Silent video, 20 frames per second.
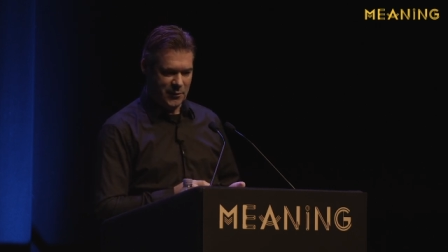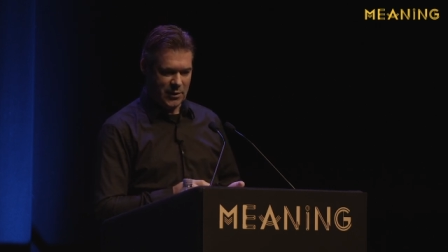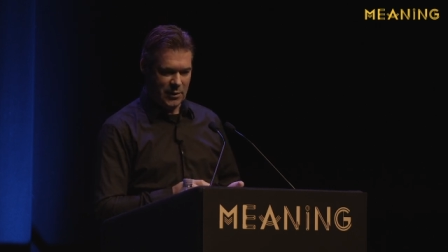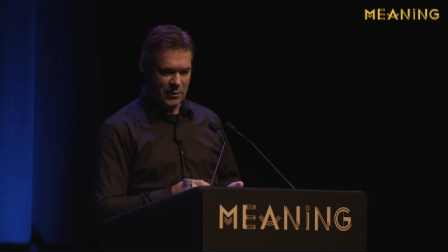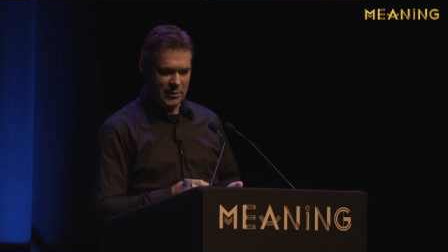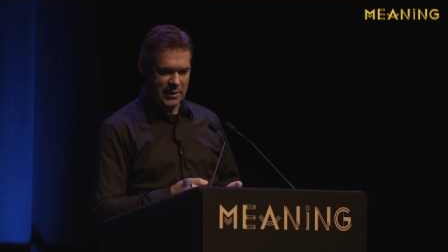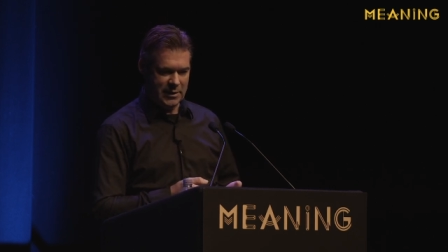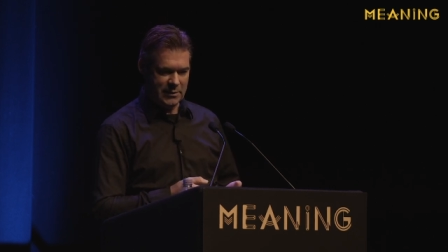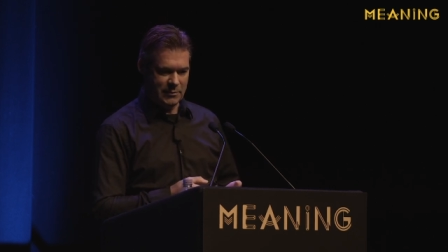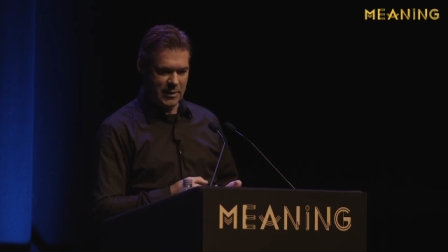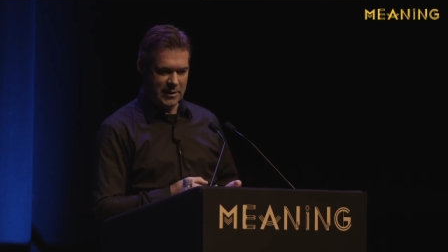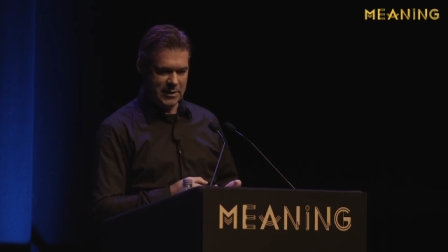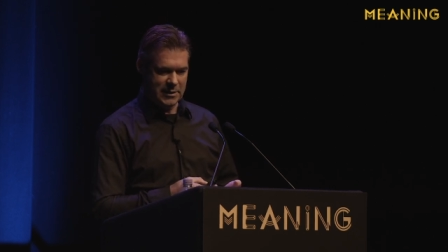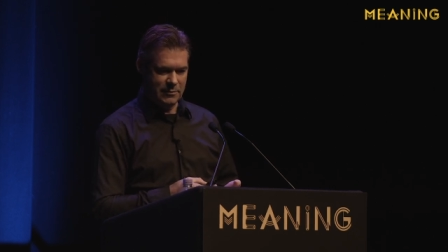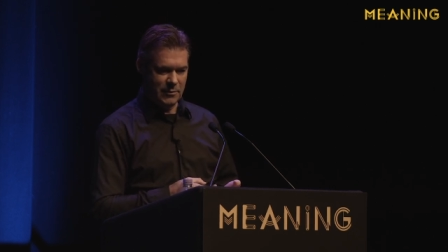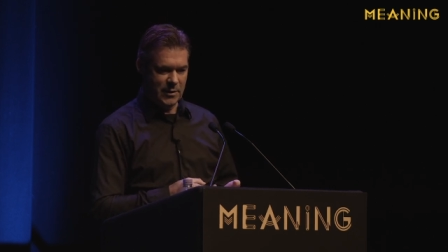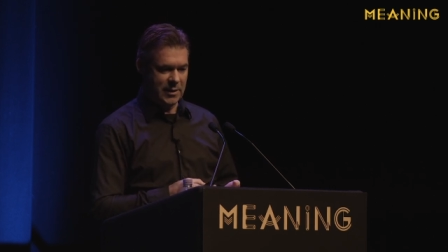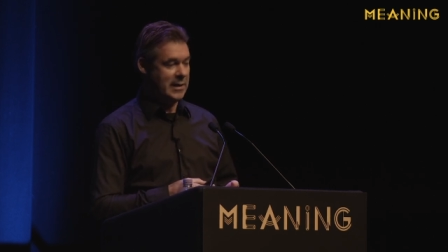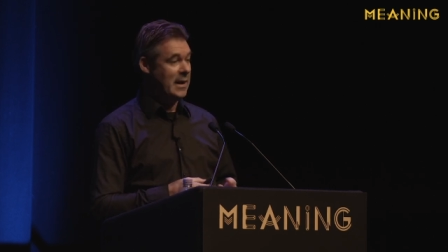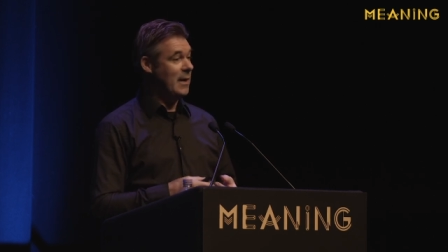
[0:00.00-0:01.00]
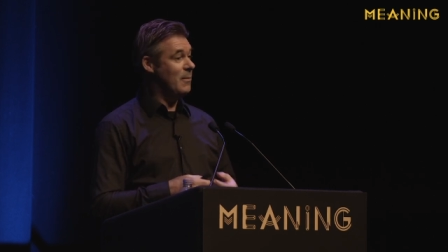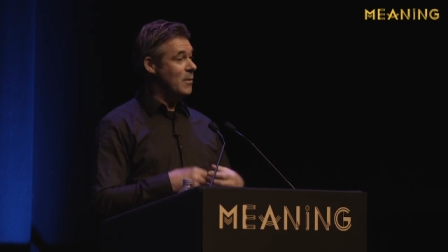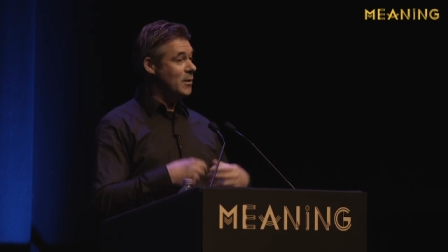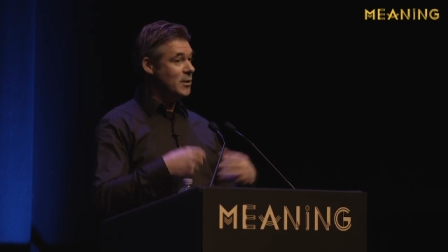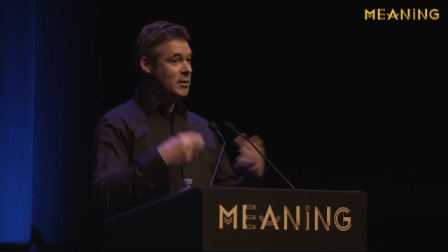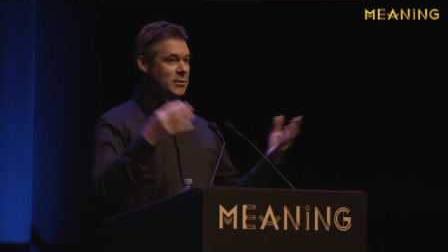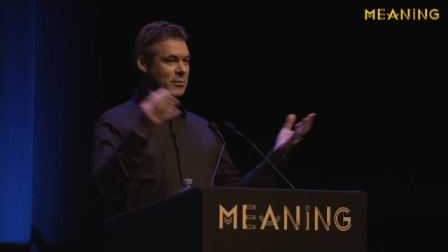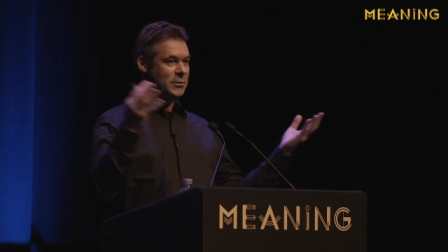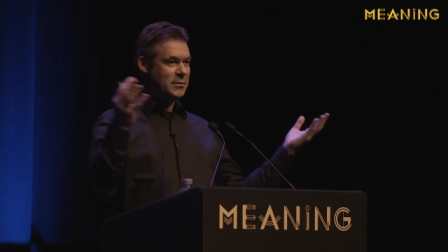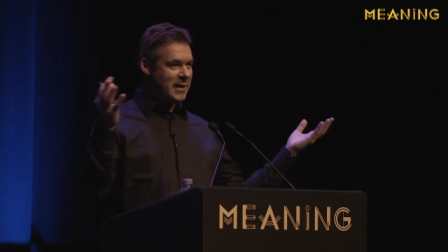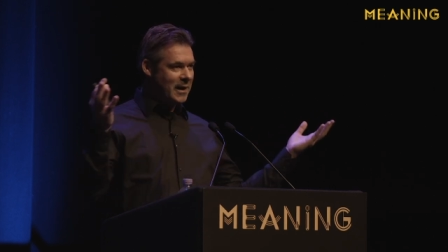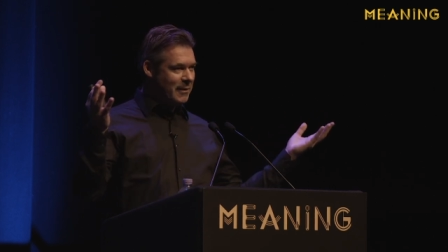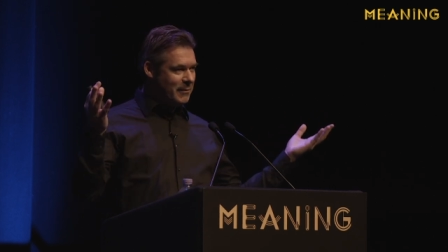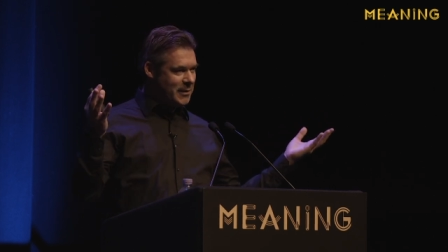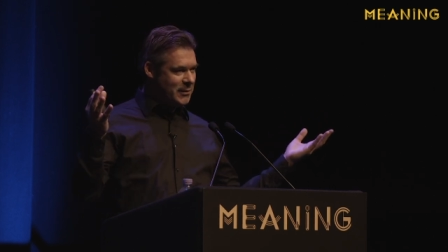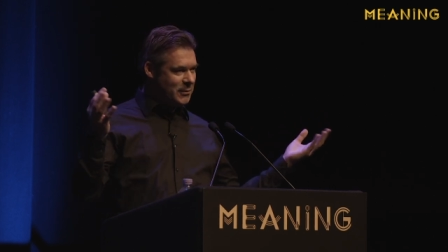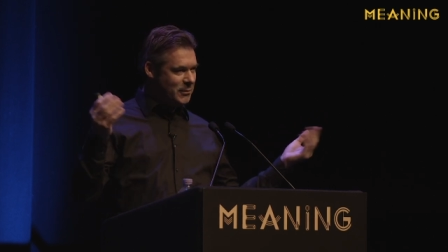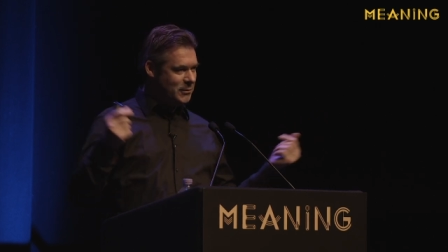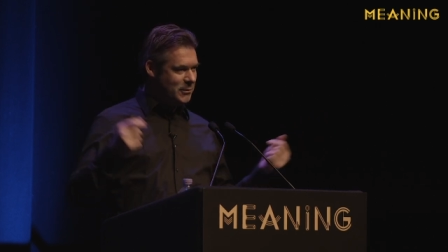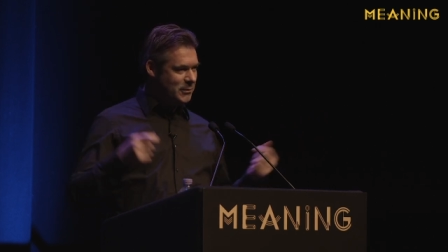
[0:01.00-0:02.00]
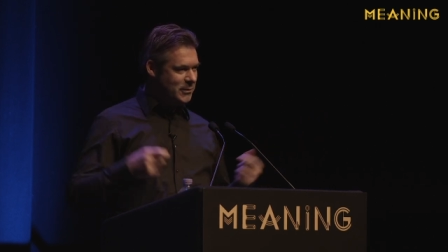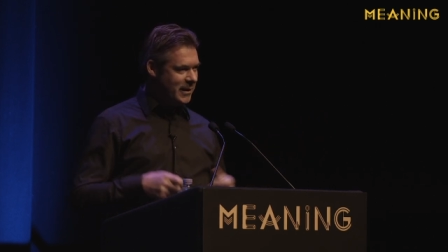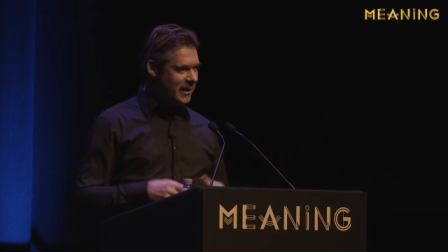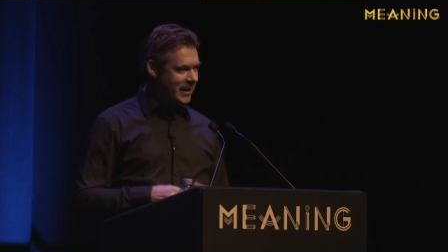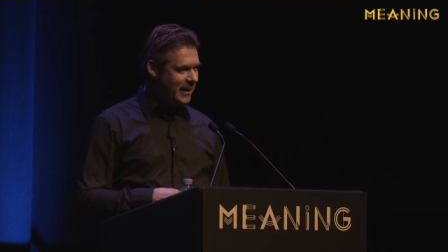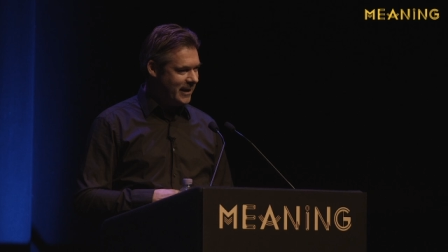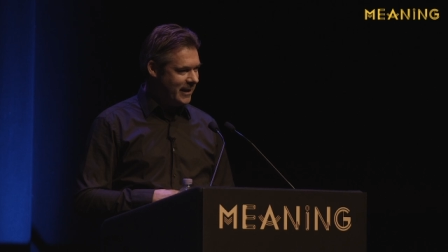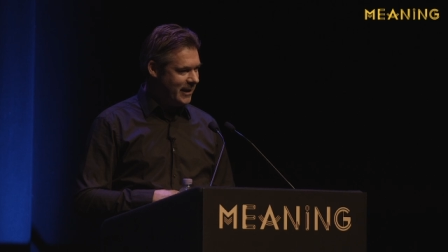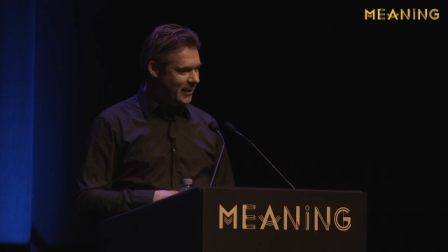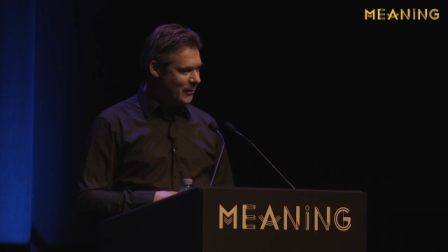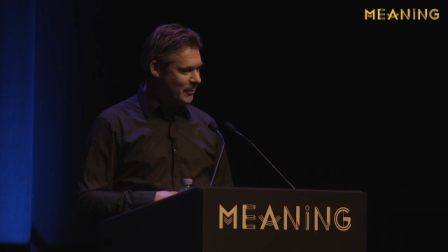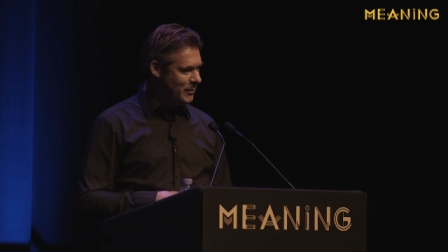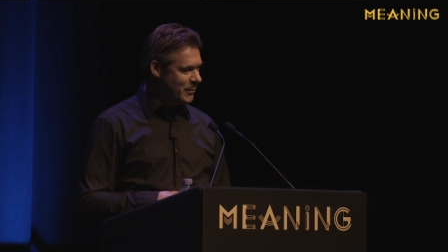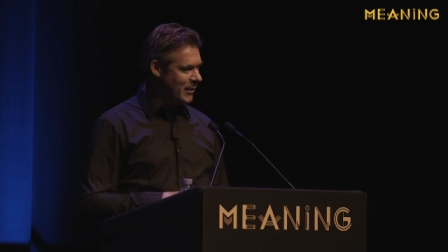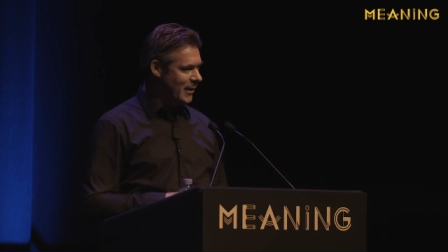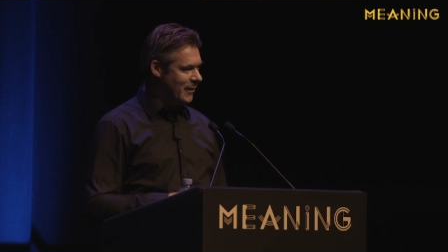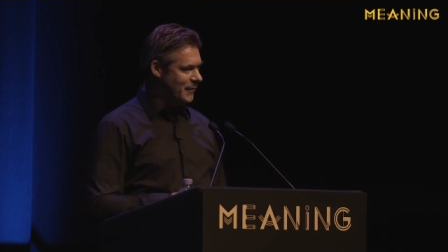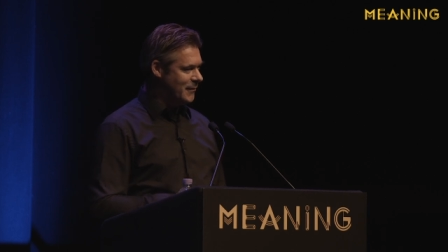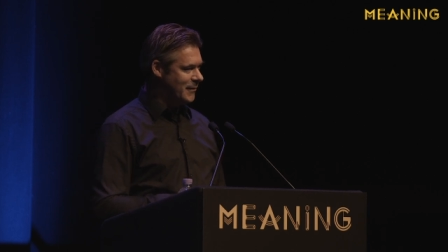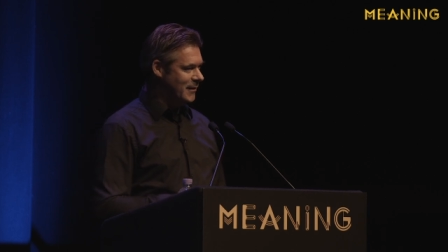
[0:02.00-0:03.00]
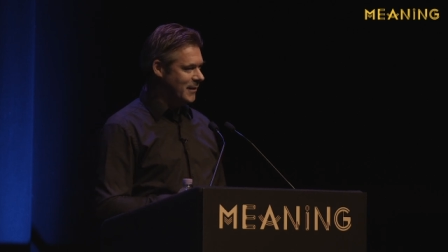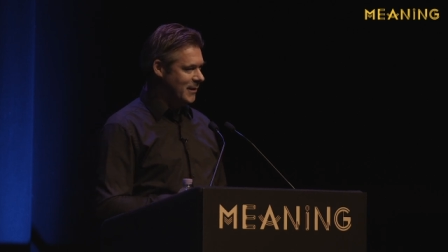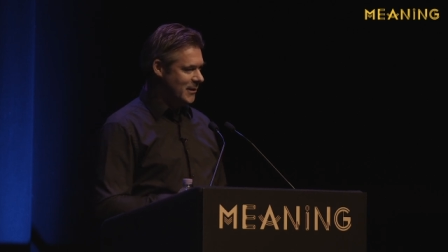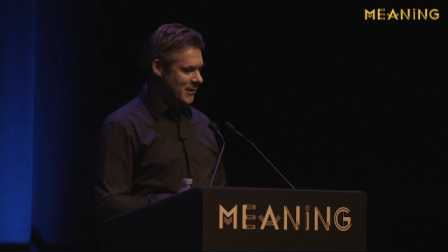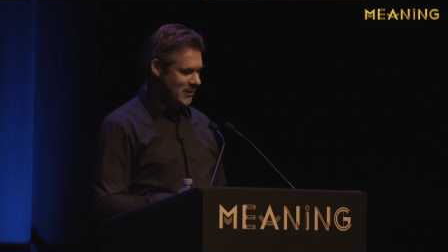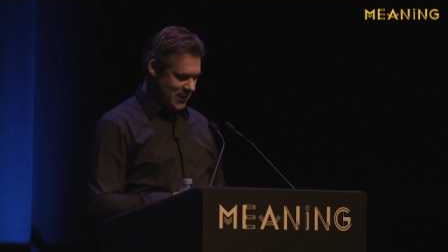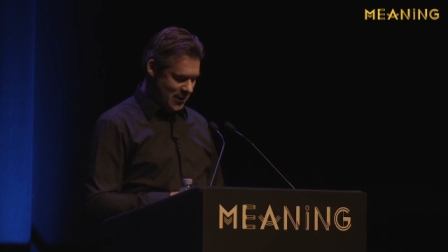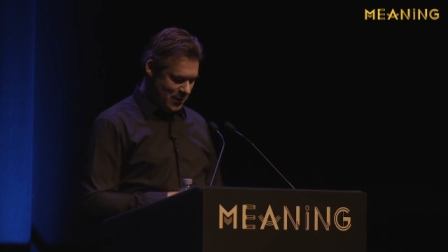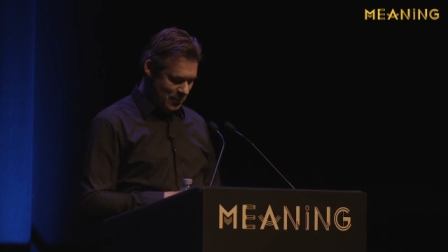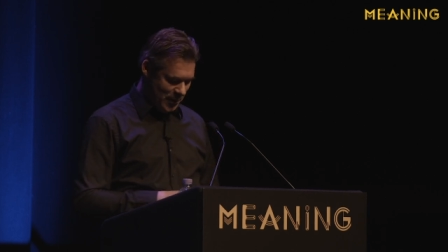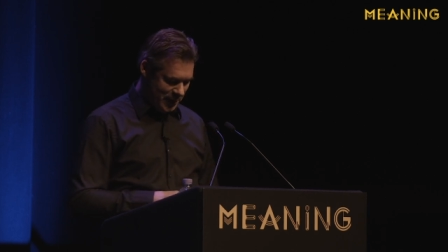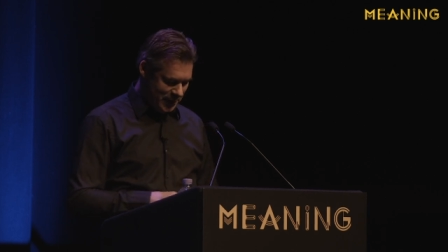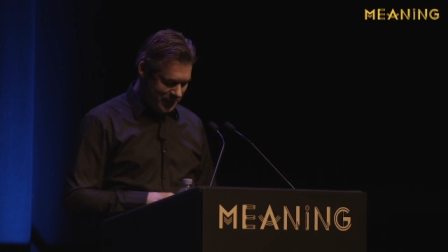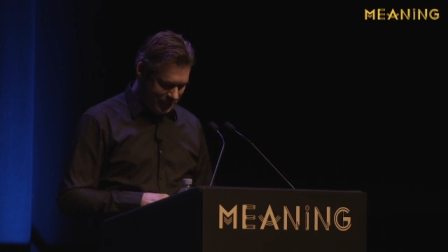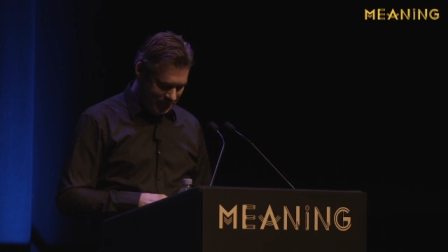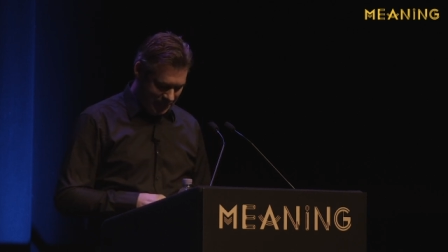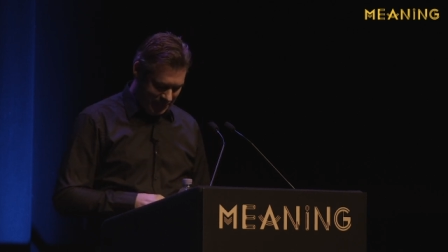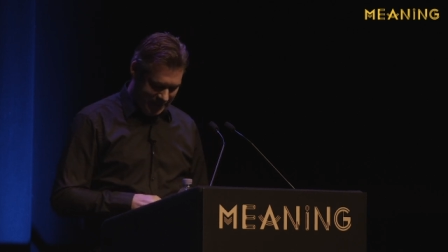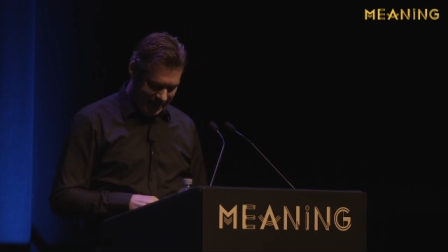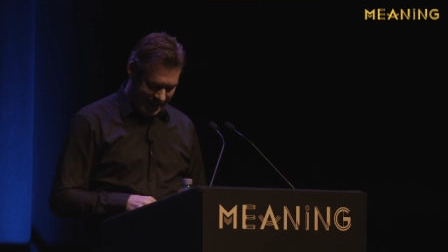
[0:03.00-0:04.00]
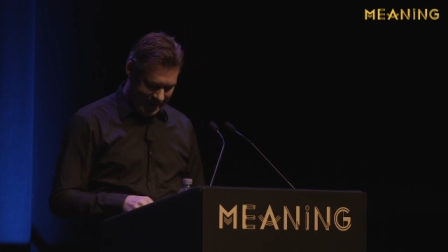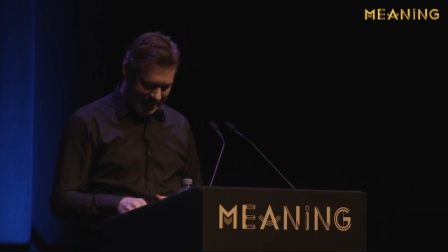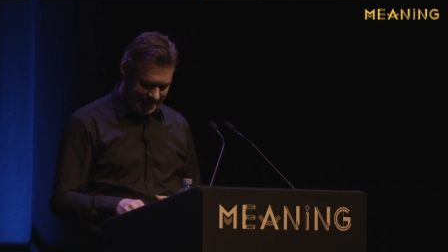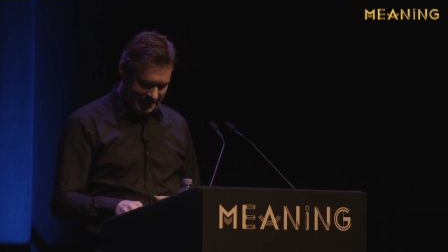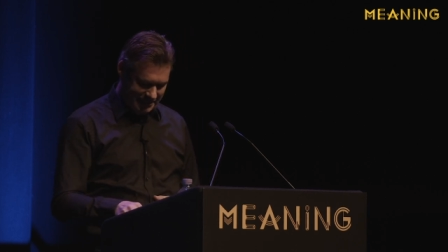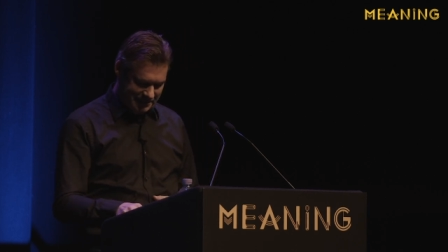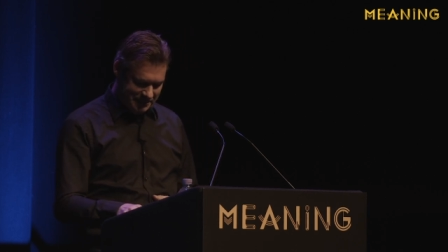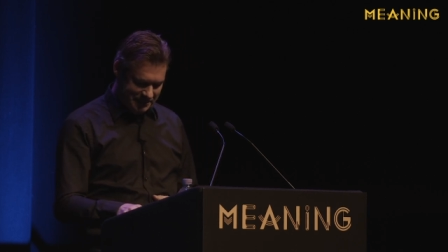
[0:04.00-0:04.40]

So this was what I wanted to share with you today, and I hope you have a wonderful day.